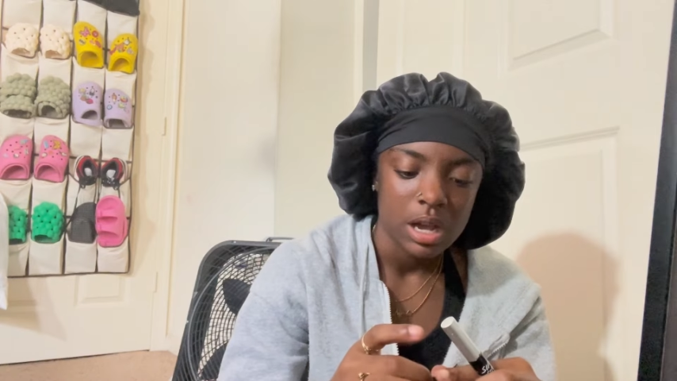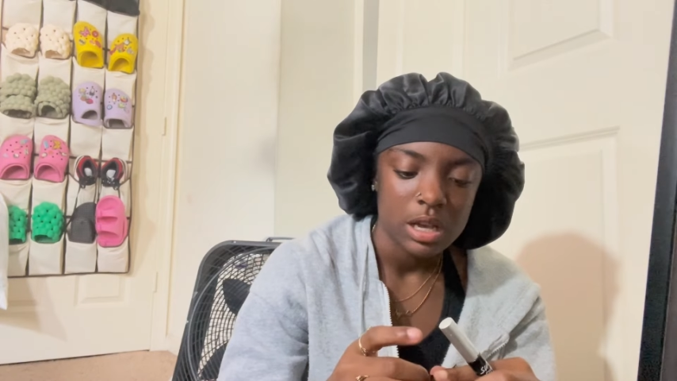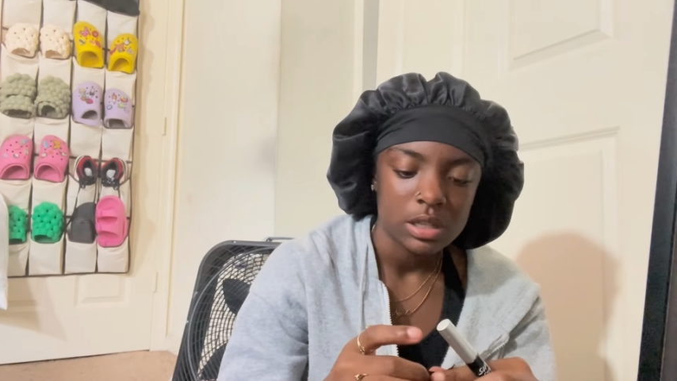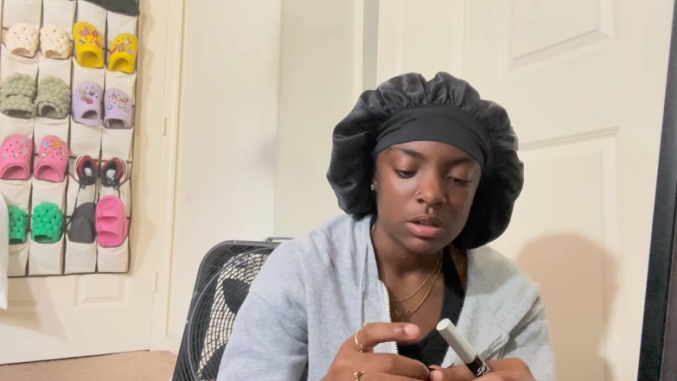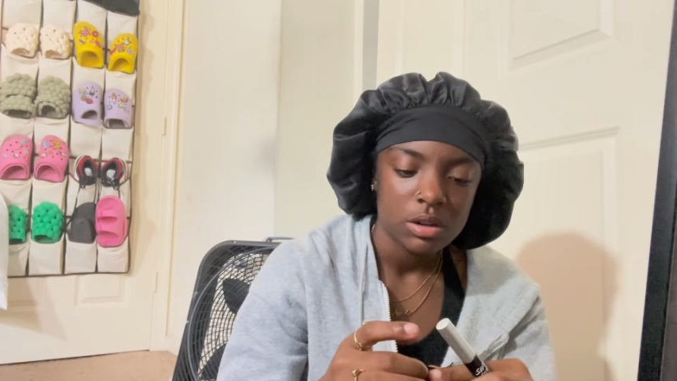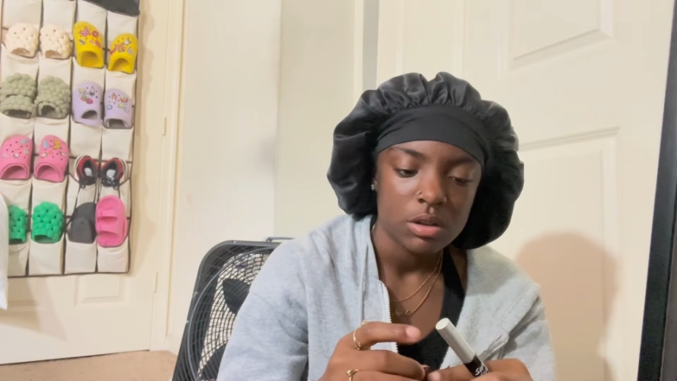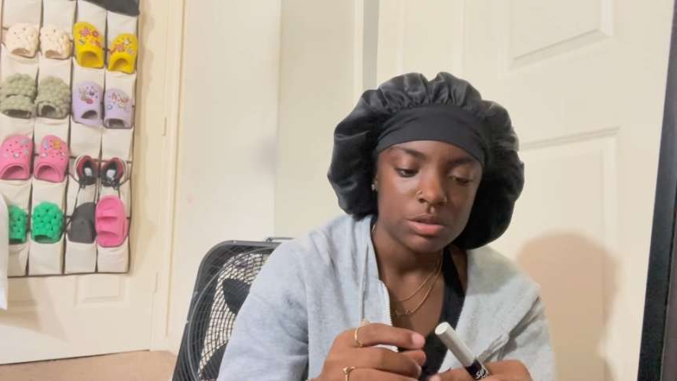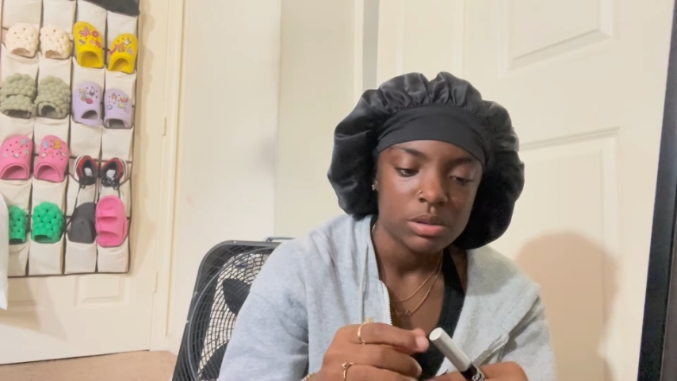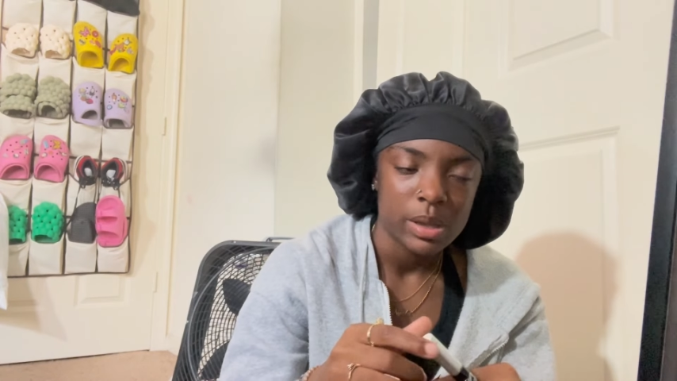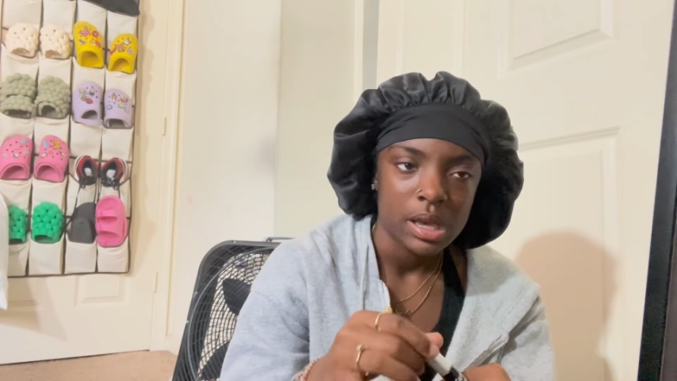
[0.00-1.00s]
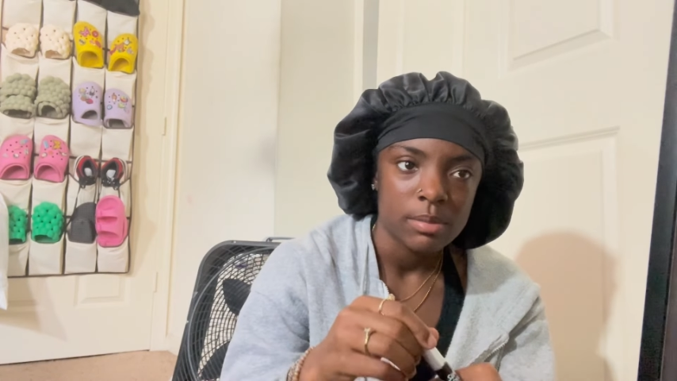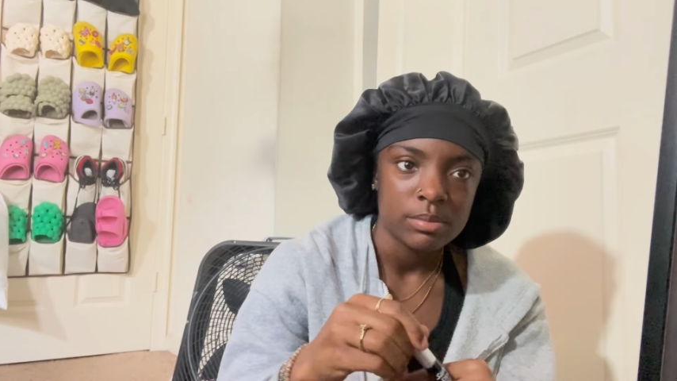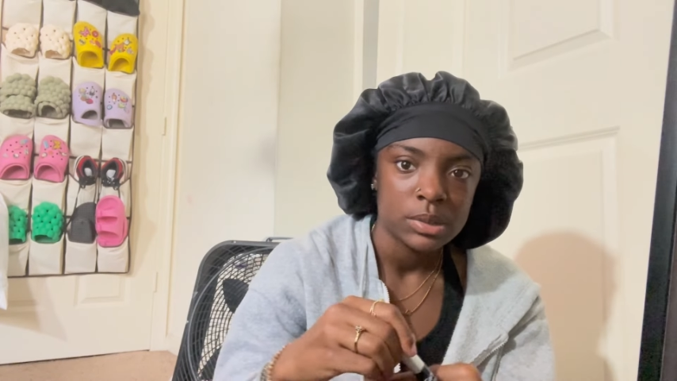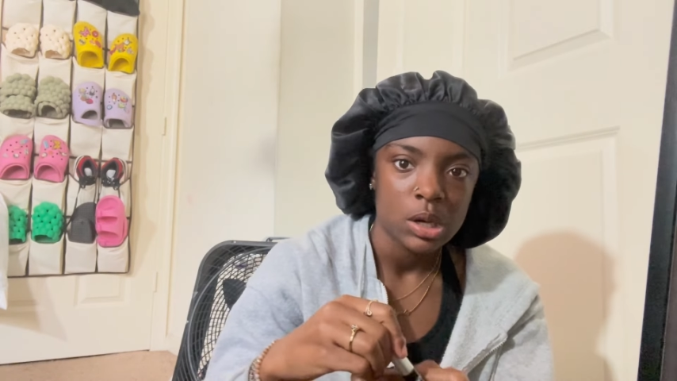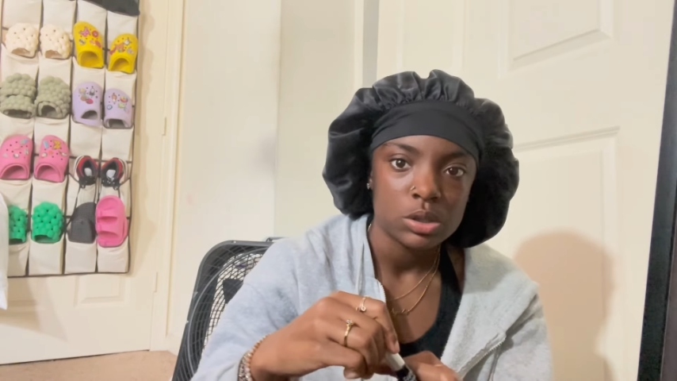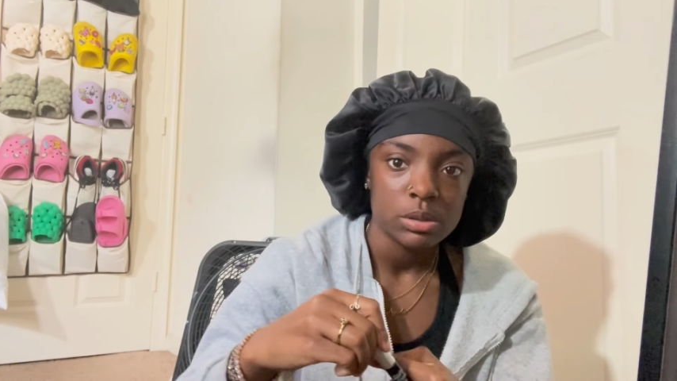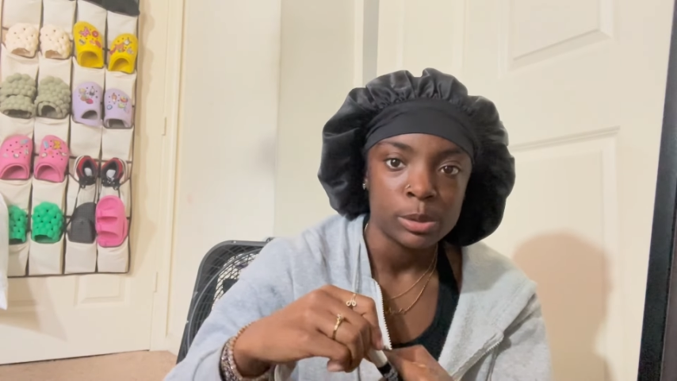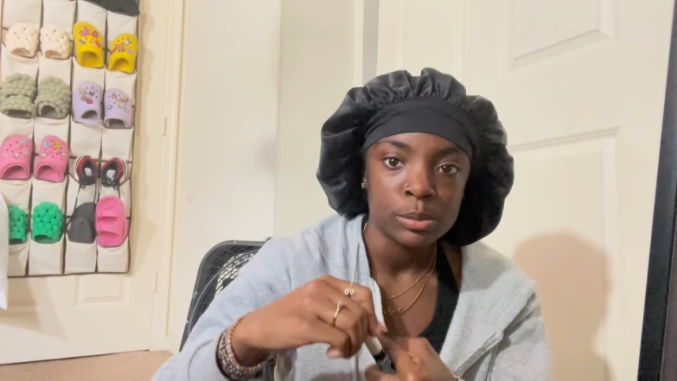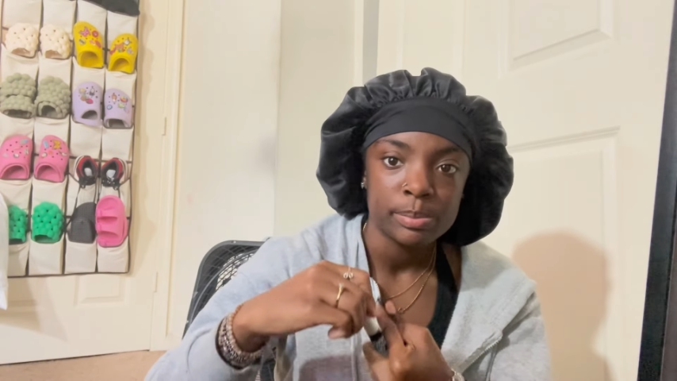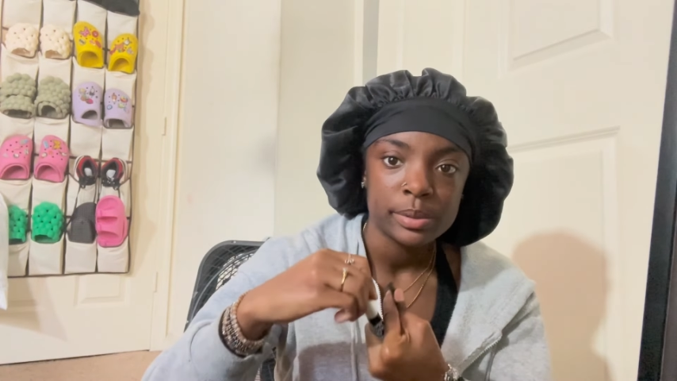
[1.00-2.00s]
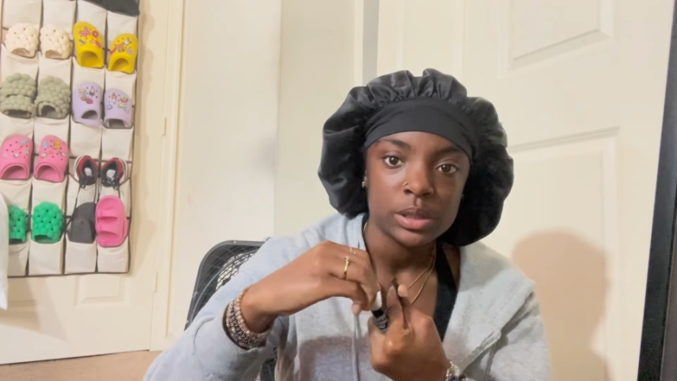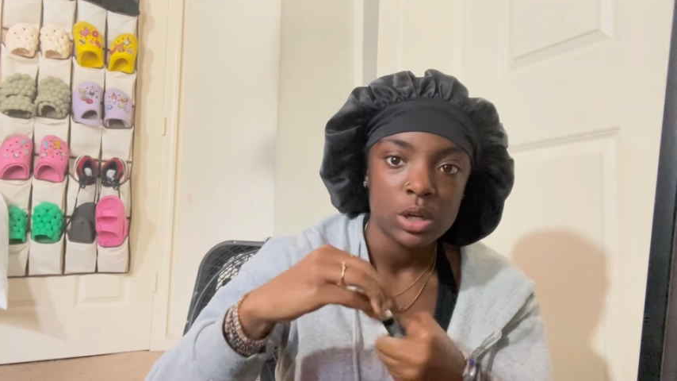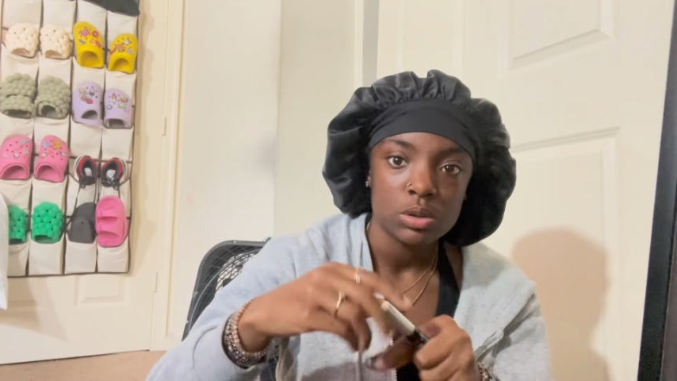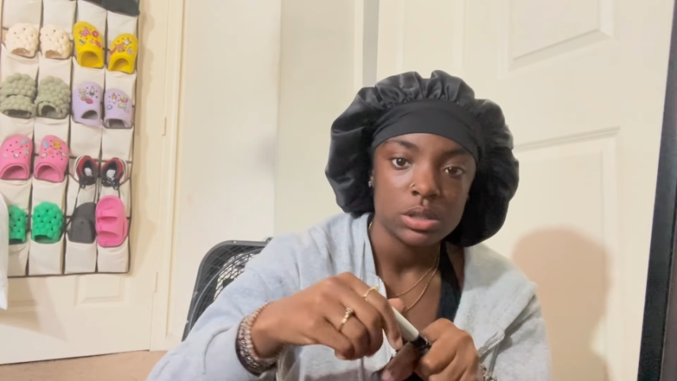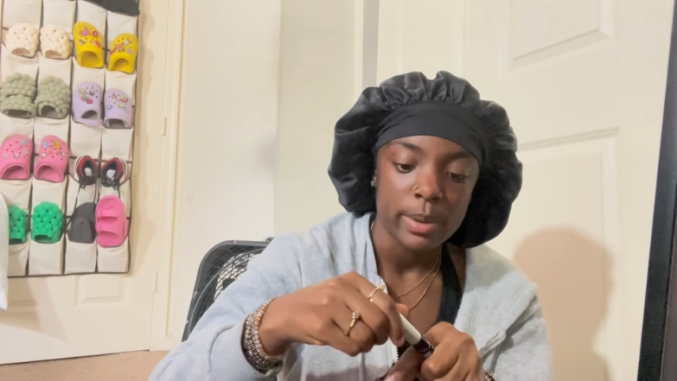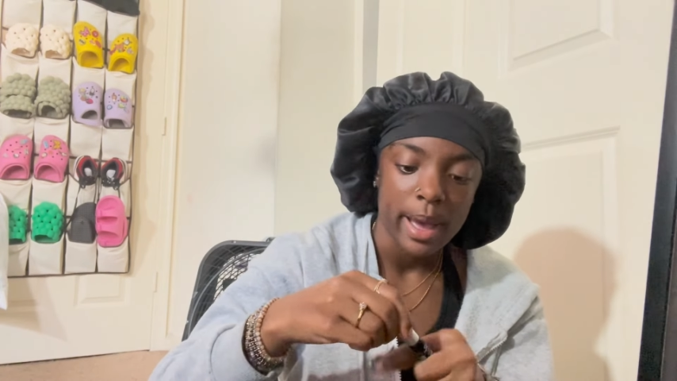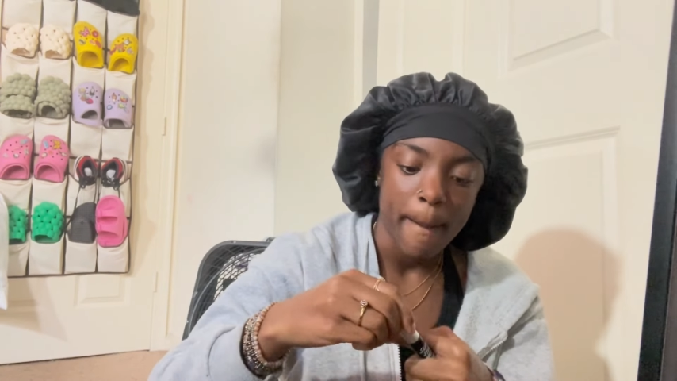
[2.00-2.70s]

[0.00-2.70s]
You know the whole shabam, the whole shaboop, the whole shabop.